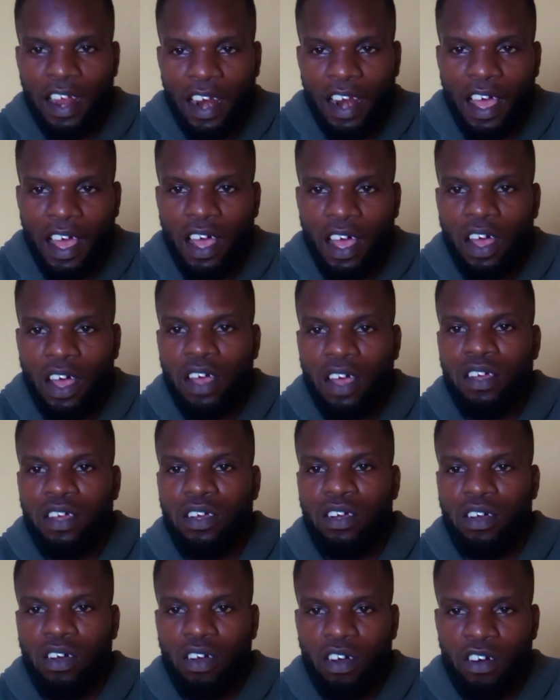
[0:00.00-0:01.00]
color
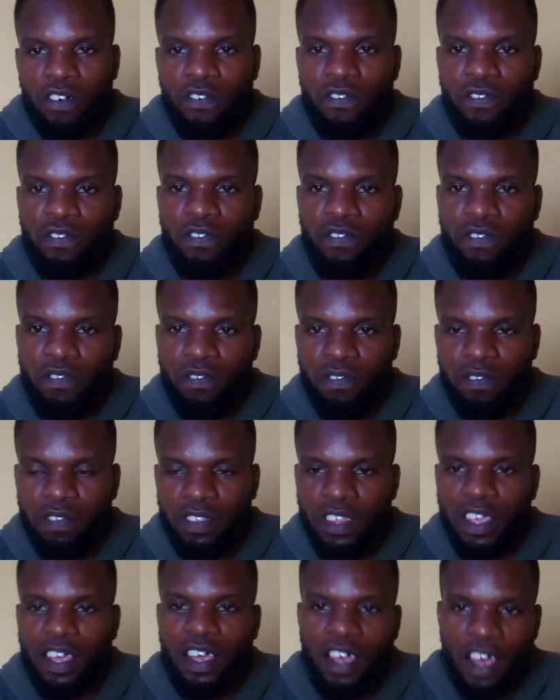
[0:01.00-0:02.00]
of
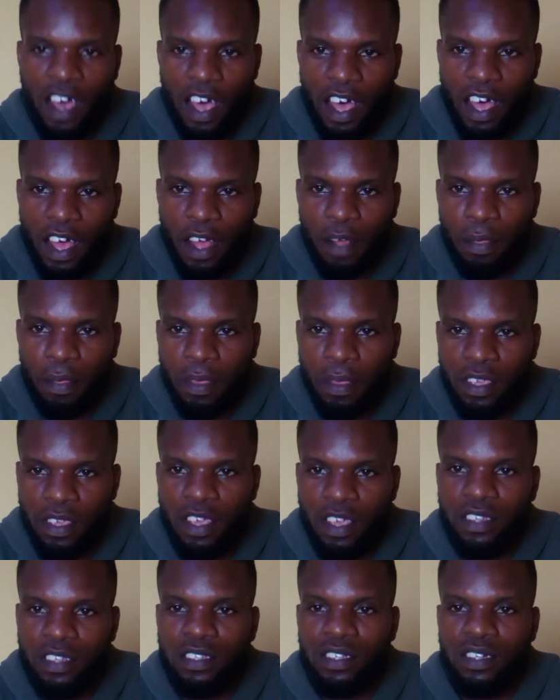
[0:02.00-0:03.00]
the car.
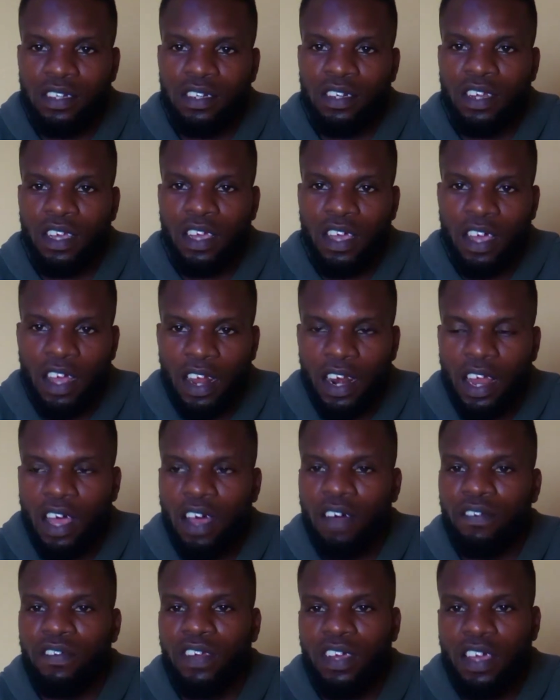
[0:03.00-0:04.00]
Yes, the
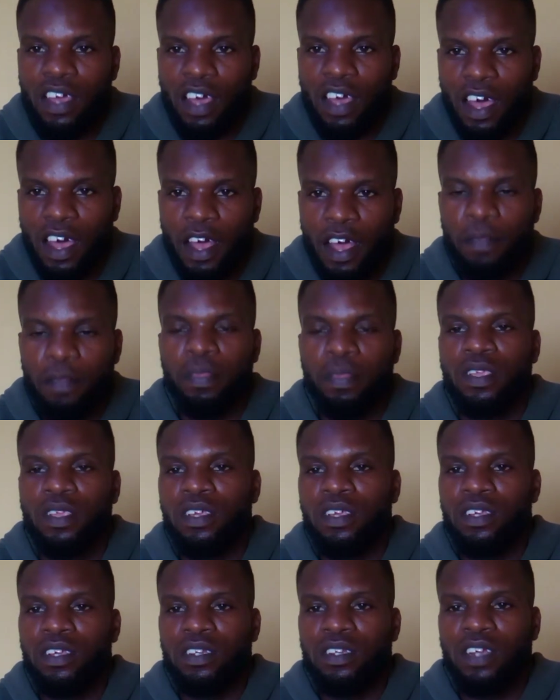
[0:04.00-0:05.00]
color of the car.
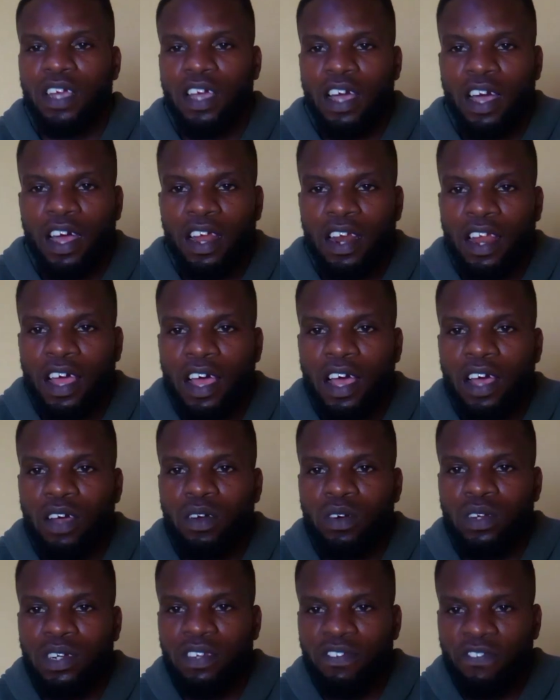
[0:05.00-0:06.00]
The
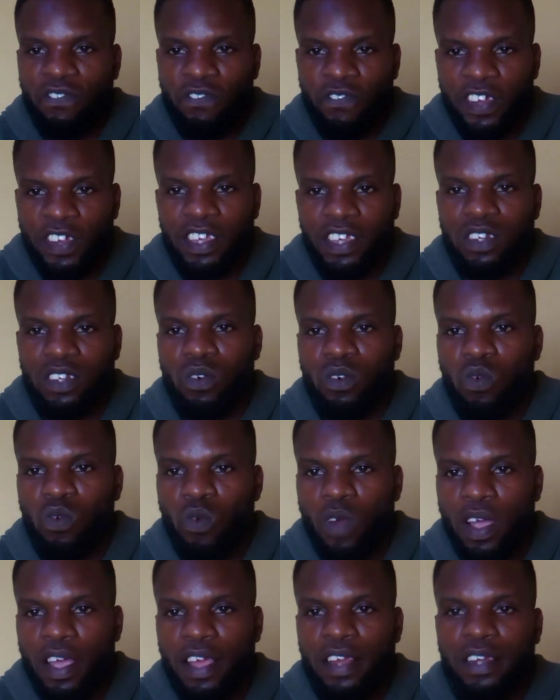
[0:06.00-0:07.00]
color wouldn't fade
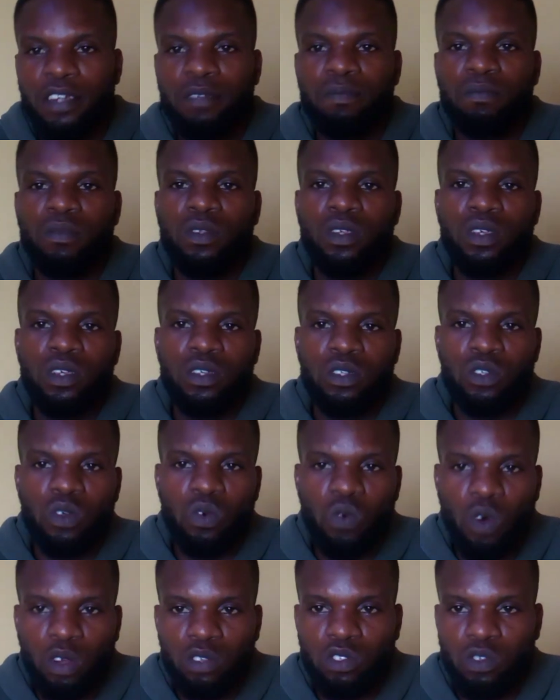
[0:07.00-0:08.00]
when
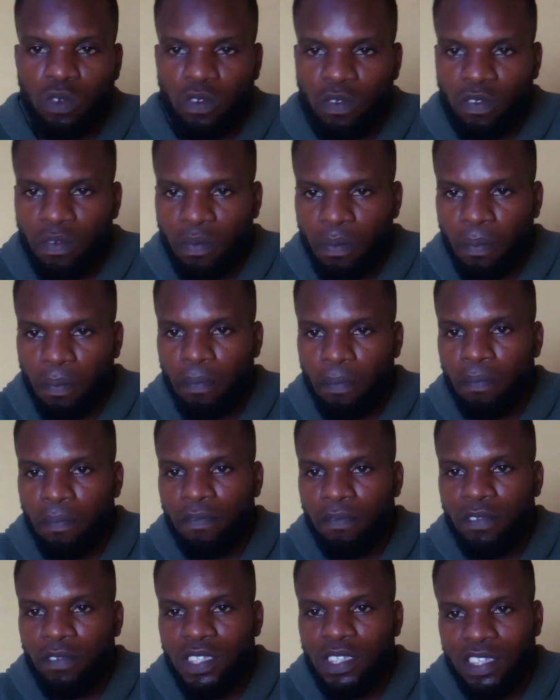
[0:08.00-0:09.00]
you want to
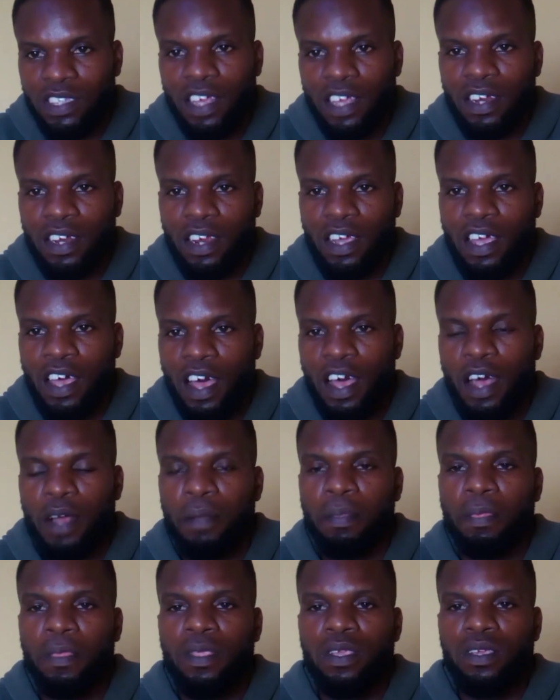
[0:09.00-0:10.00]
sell the
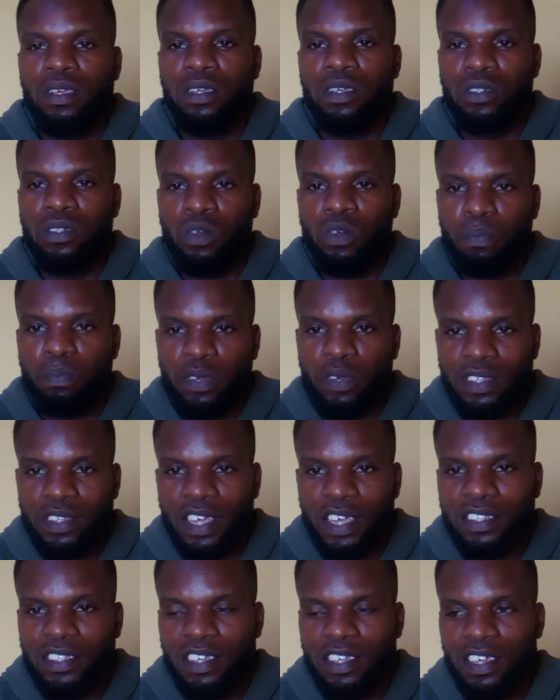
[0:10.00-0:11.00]
car. You
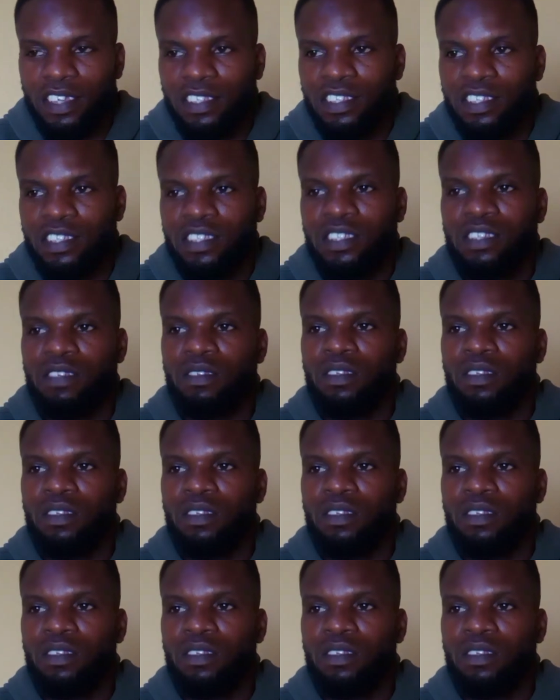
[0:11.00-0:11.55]
protect it,